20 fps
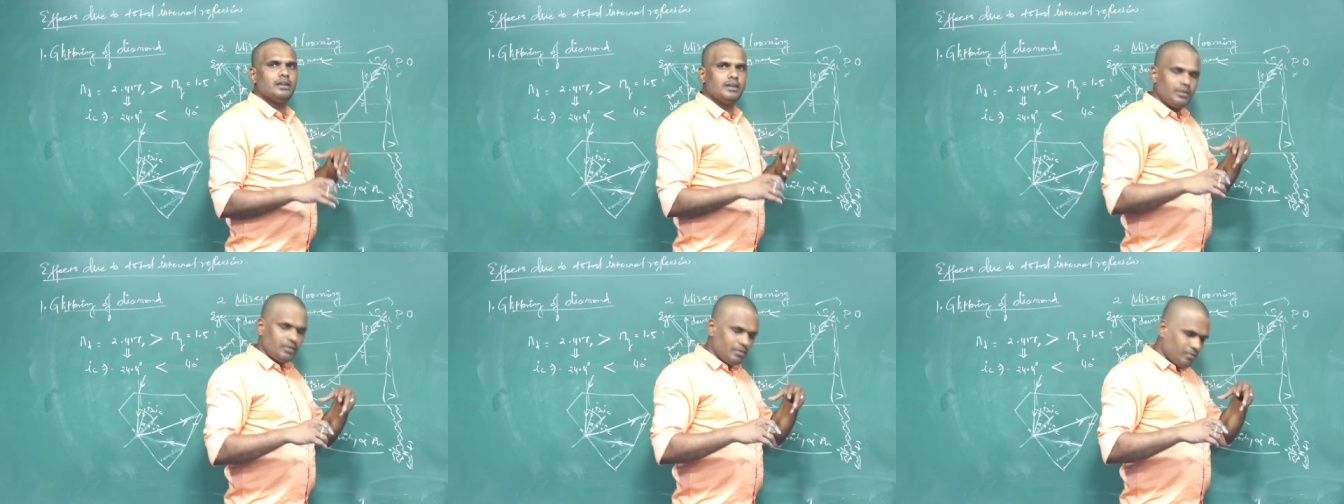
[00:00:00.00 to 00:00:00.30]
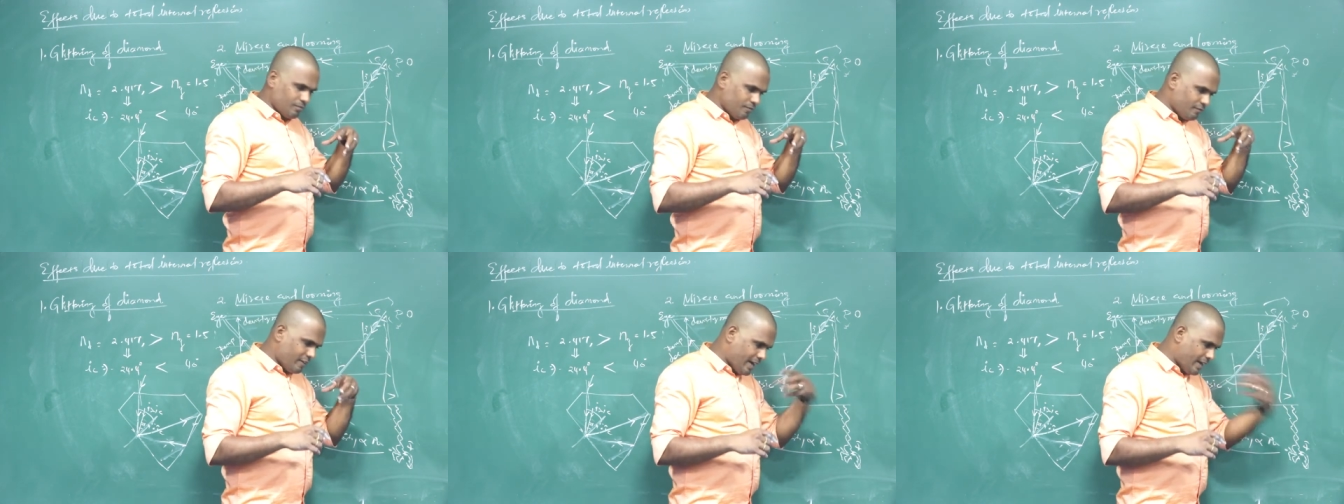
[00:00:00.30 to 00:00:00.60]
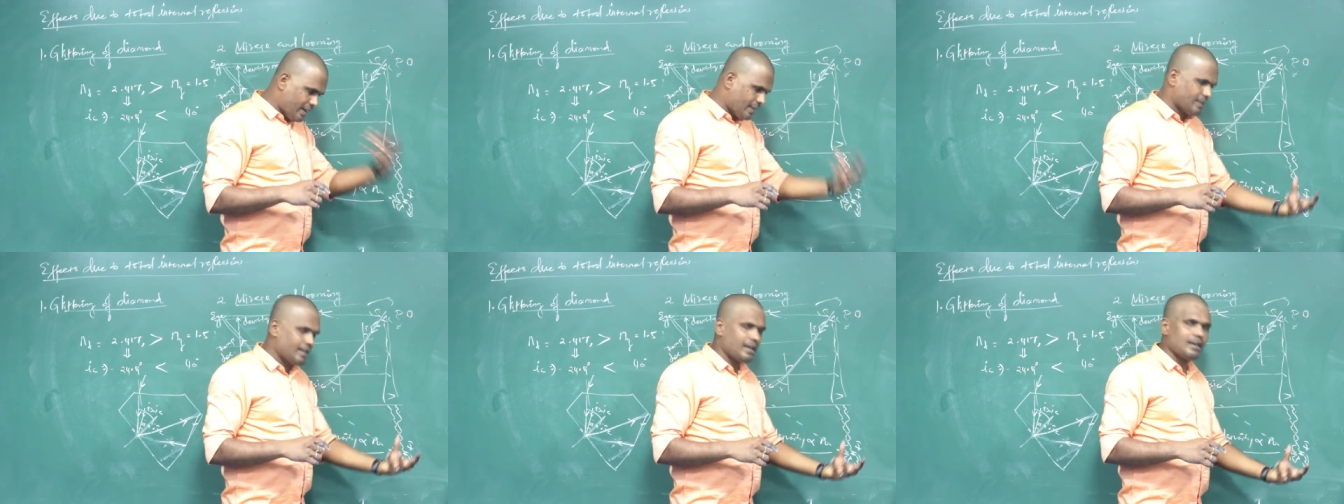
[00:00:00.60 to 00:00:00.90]

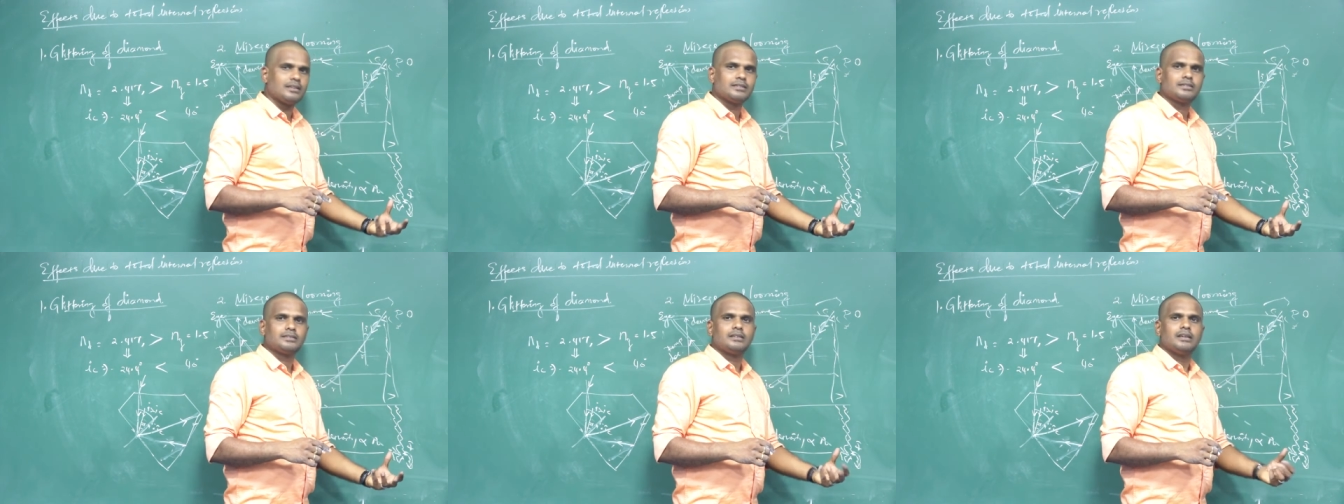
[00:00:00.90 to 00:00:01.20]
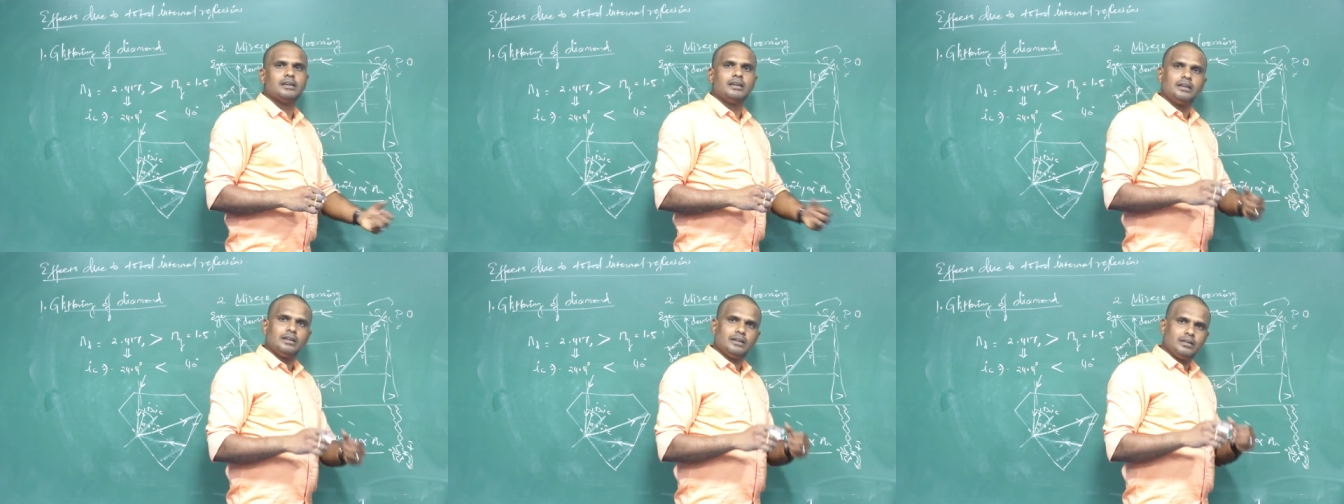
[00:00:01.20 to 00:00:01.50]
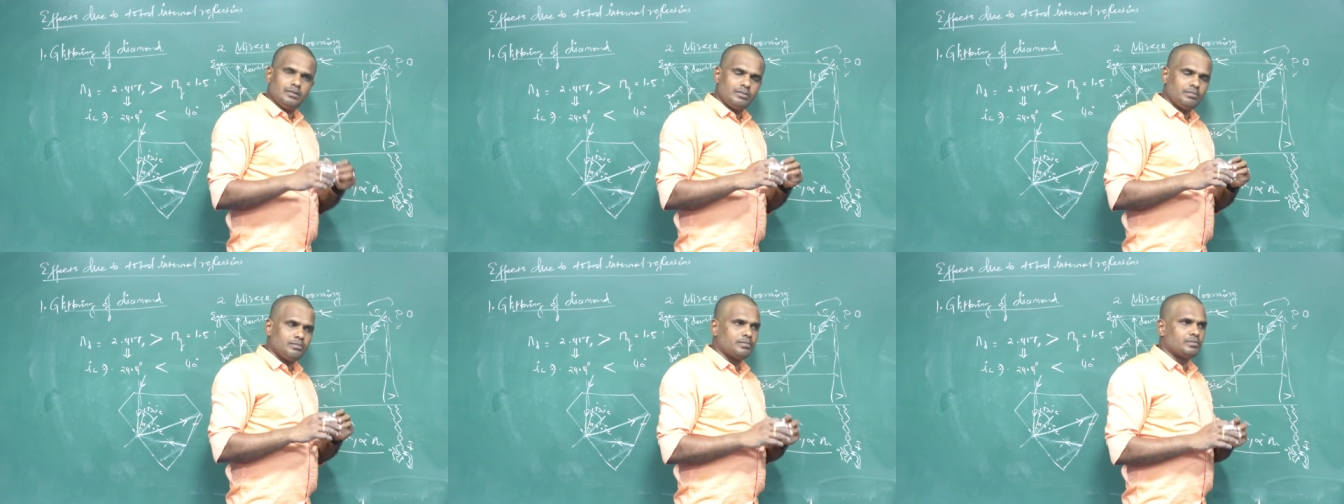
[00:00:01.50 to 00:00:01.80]
where there is
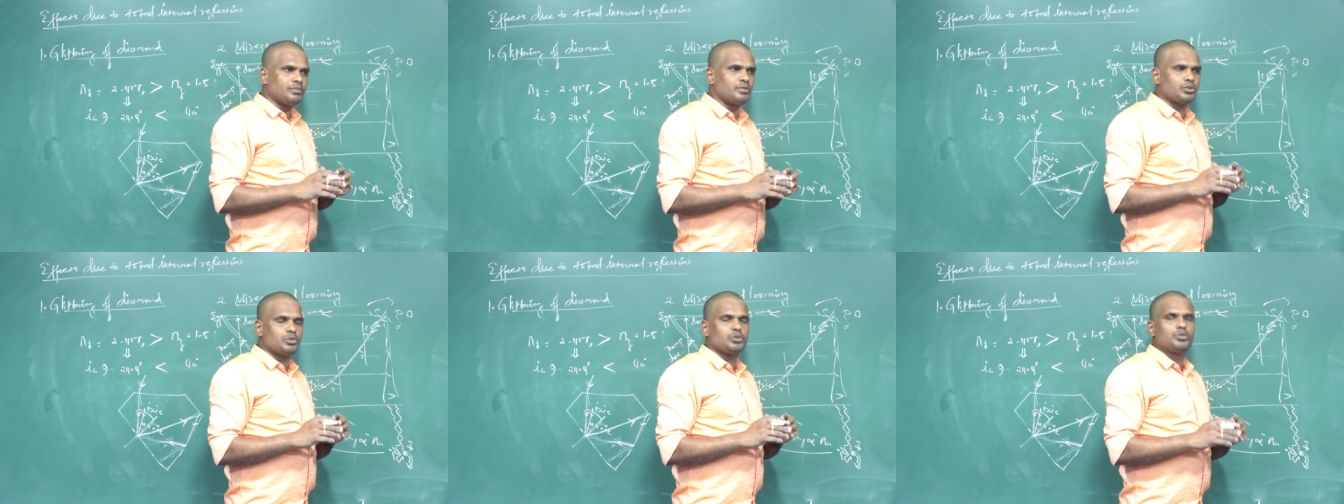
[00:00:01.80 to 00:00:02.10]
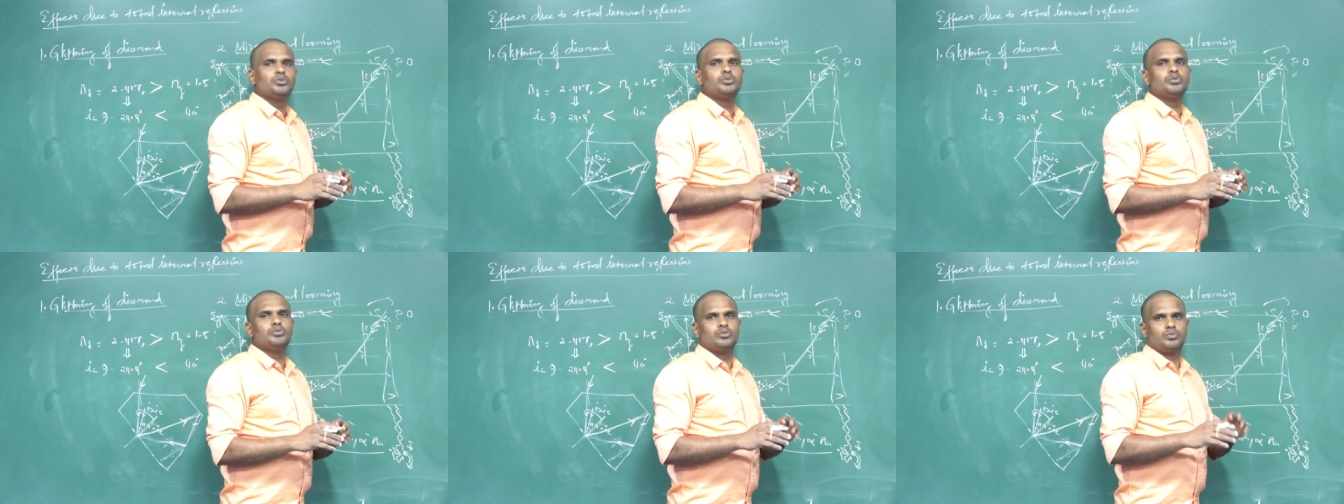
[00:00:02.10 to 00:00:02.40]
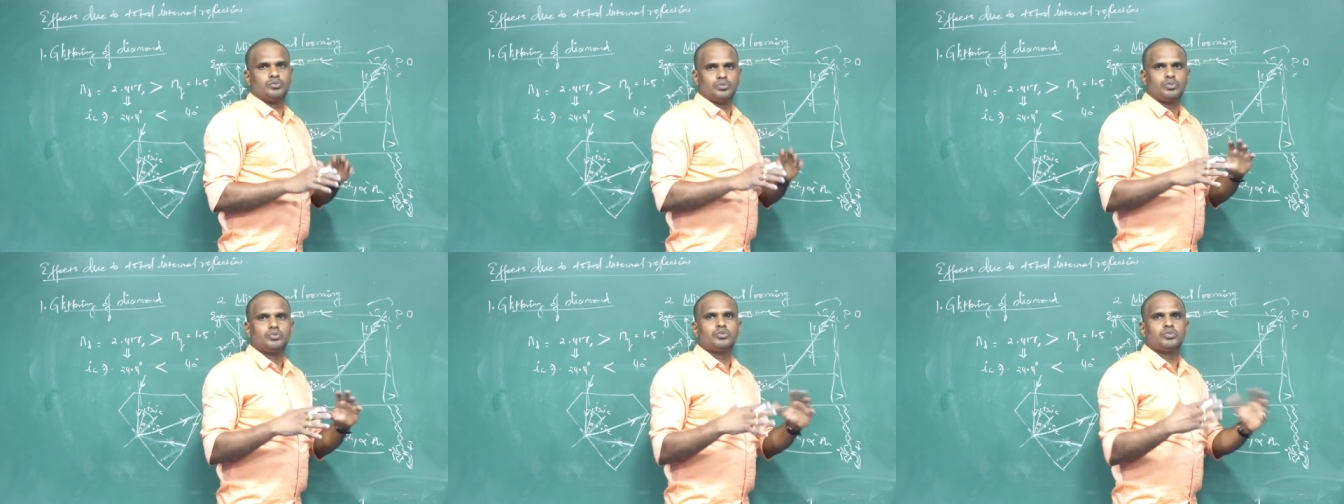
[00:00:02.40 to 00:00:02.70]

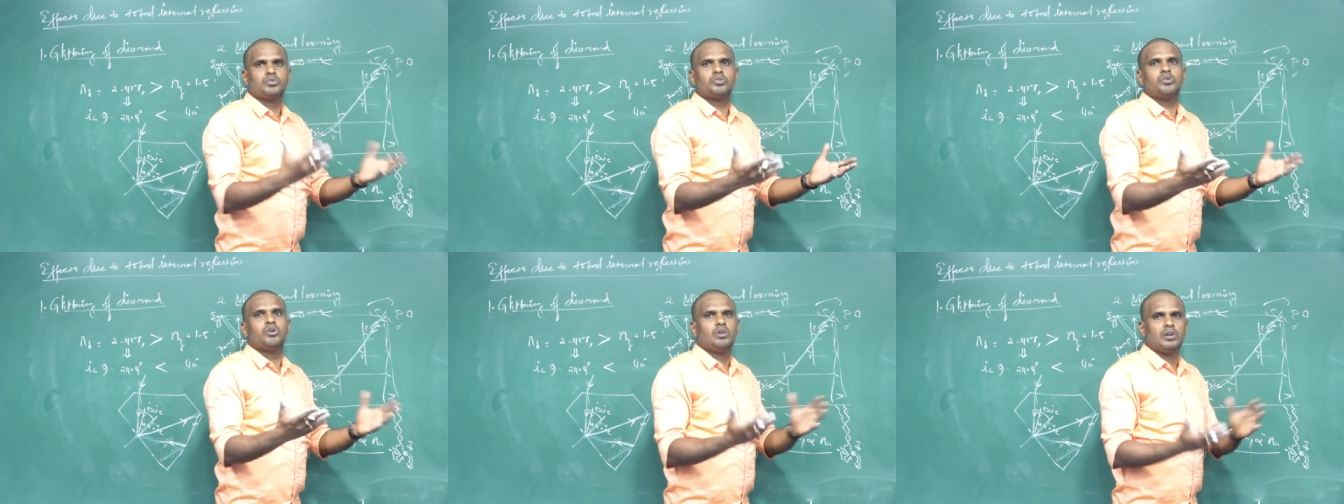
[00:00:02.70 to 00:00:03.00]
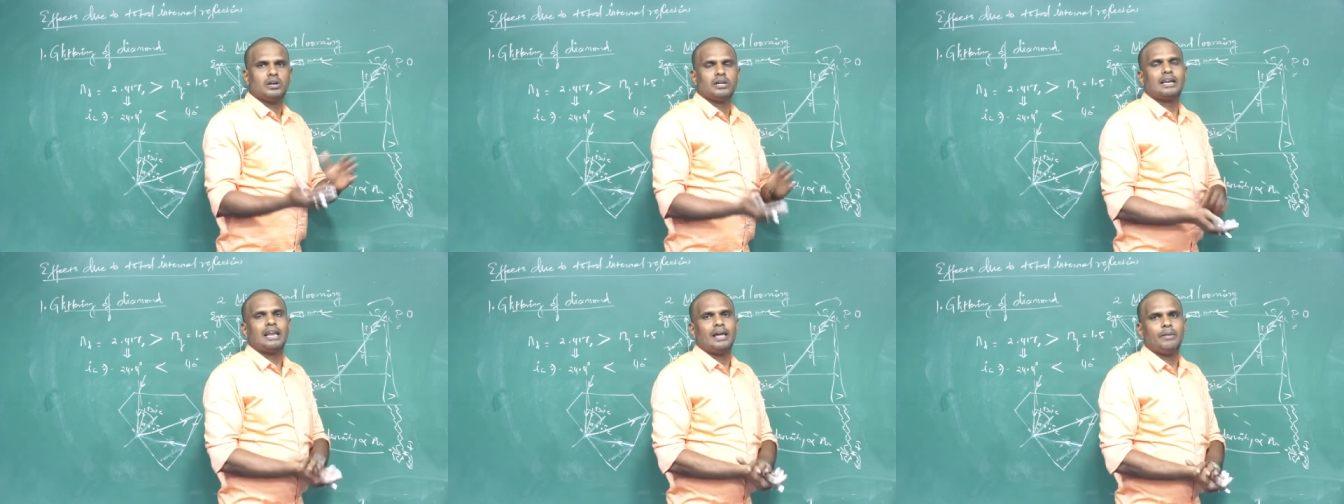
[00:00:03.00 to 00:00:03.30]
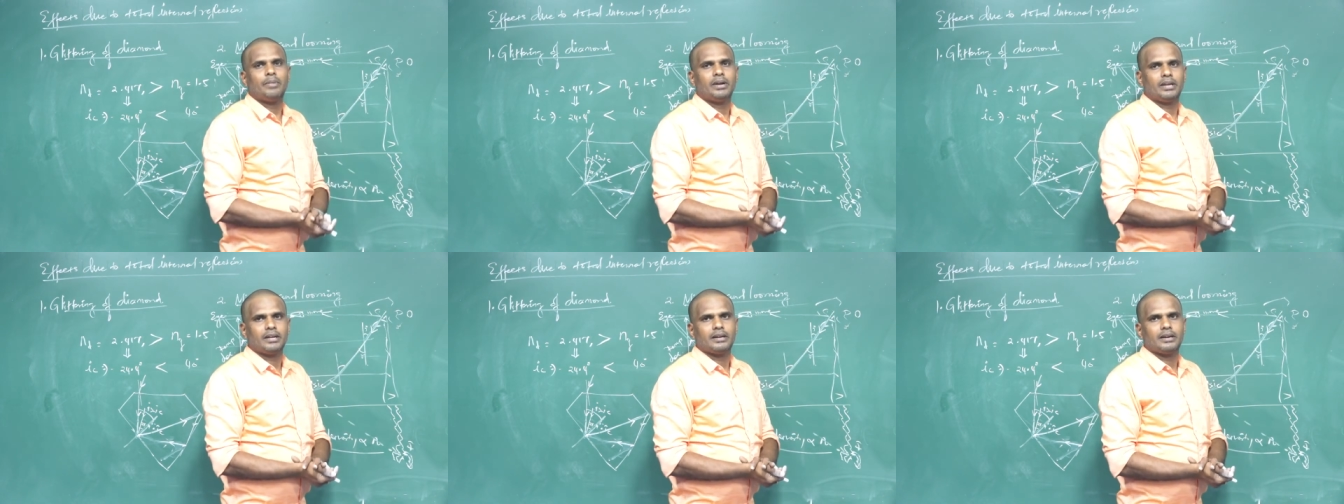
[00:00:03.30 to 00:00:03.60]
too cold
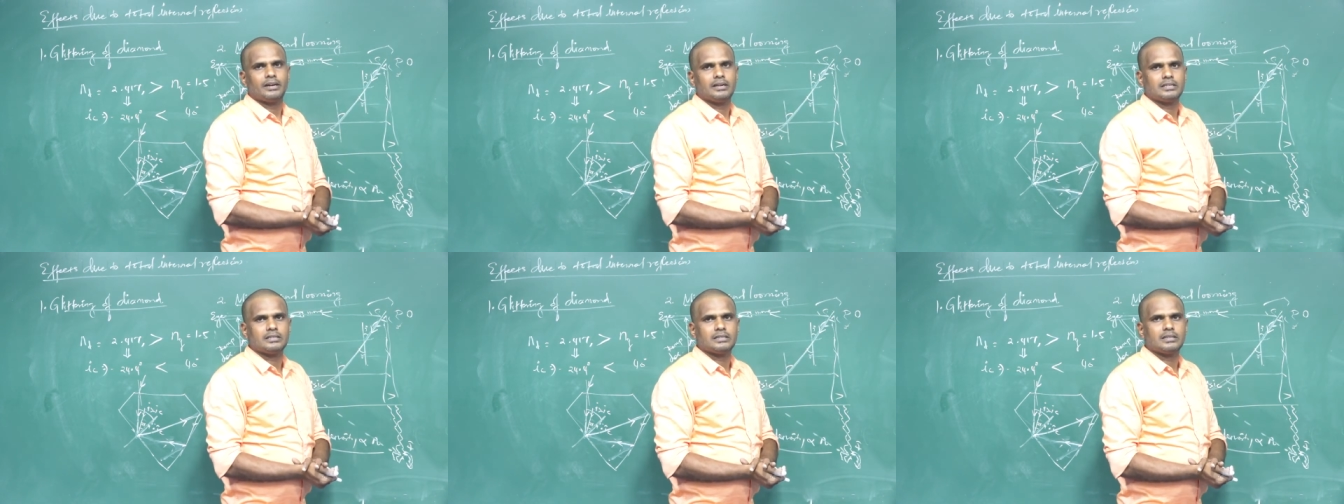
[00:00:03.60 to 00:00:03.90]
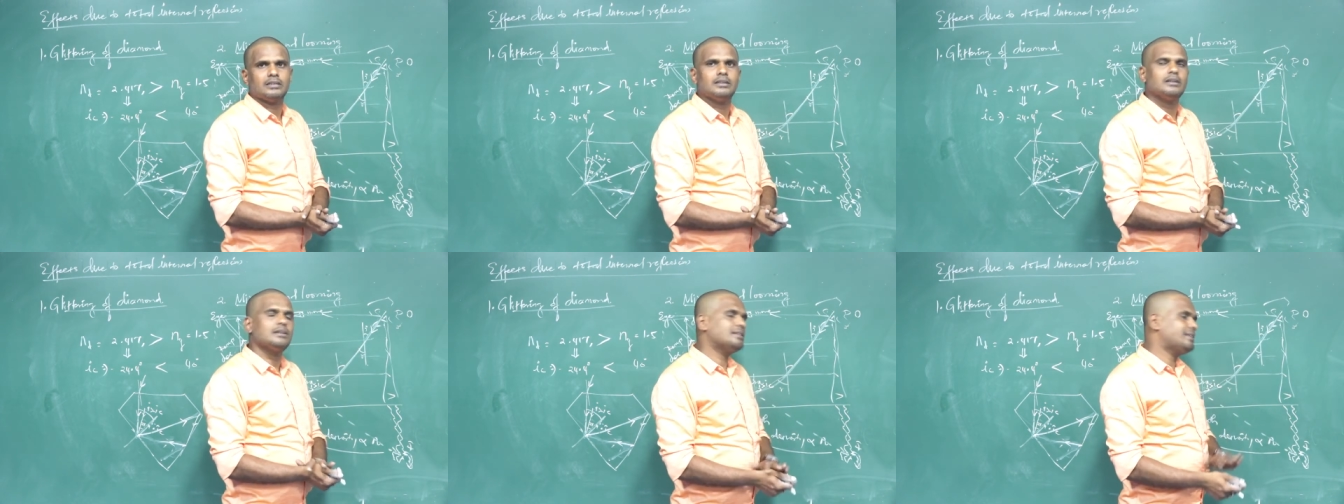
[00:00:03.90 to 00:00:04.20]
climatic condition.